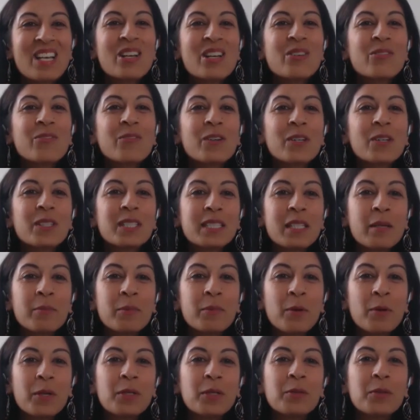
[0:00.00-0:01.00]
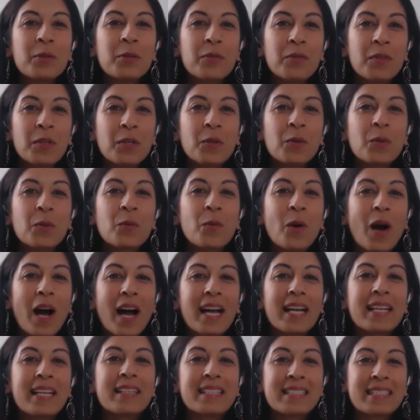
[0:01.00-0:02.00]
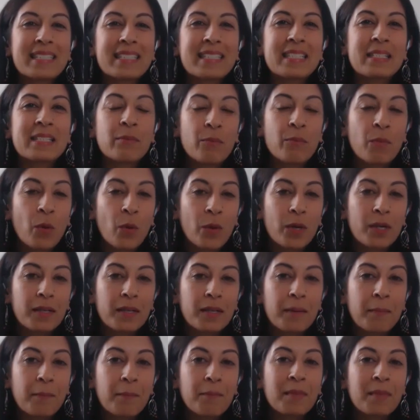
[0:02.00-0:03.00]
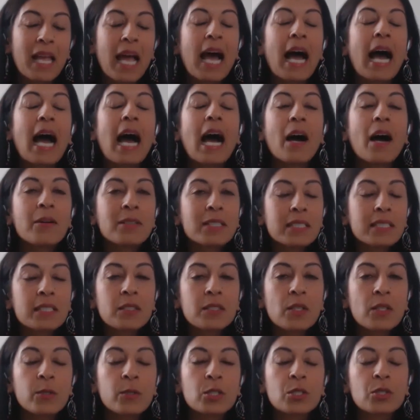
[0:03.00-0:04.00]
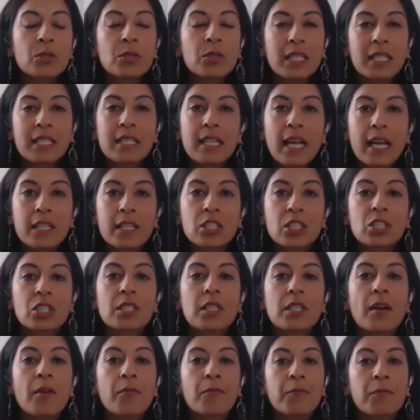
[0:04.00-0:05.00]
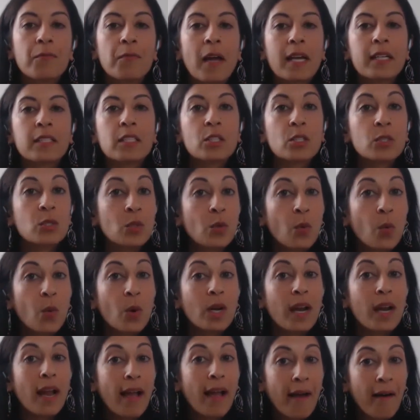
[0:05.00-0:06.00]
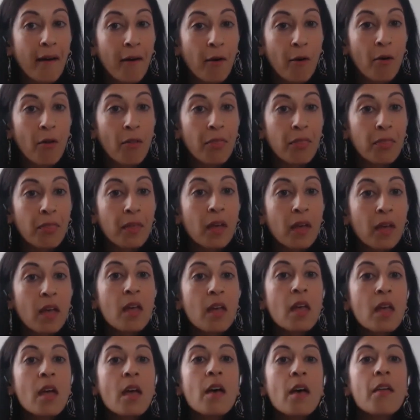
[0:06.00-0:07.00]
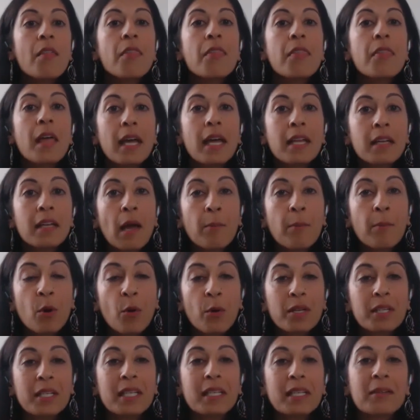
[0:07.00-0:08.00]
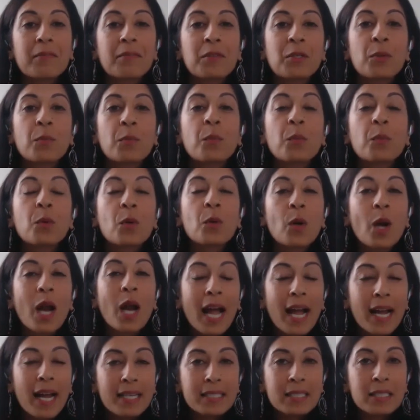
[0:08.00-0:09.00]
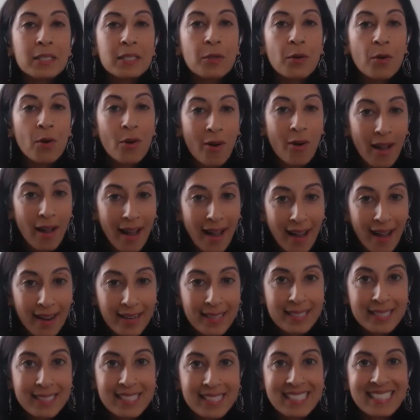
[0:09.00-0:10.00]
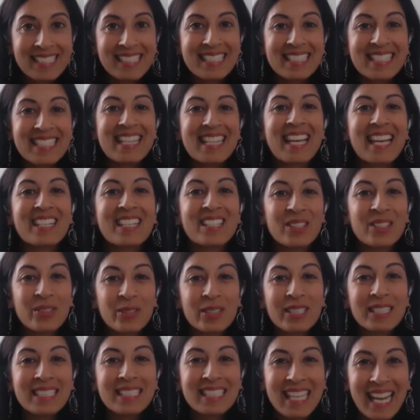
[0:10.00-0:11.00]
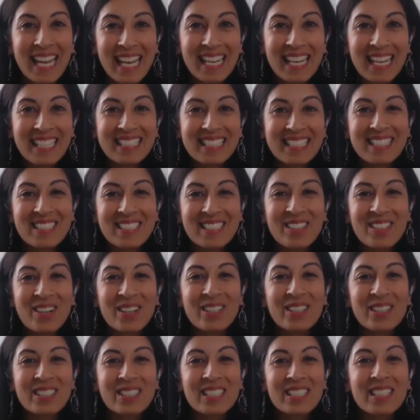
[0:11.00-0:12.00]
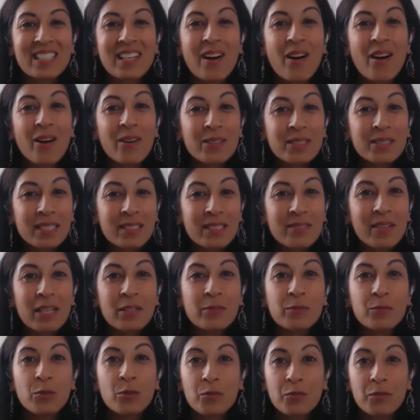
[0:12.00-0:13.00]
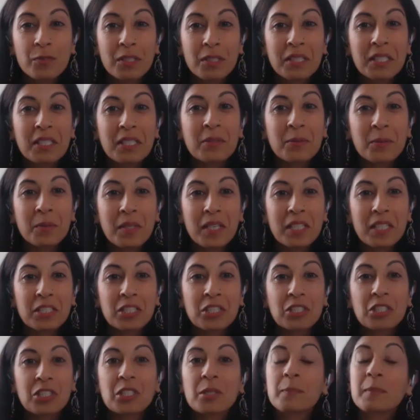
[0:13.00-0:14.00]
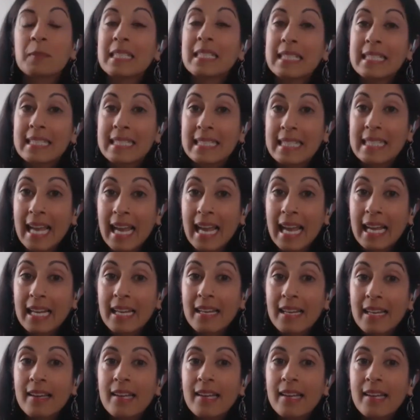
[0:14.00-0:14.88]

First, I'm going to review why this is important. How does social connection affect your health? Then I'm going to give you practical actions that you can take to start to cultivate fulfilling relationships today,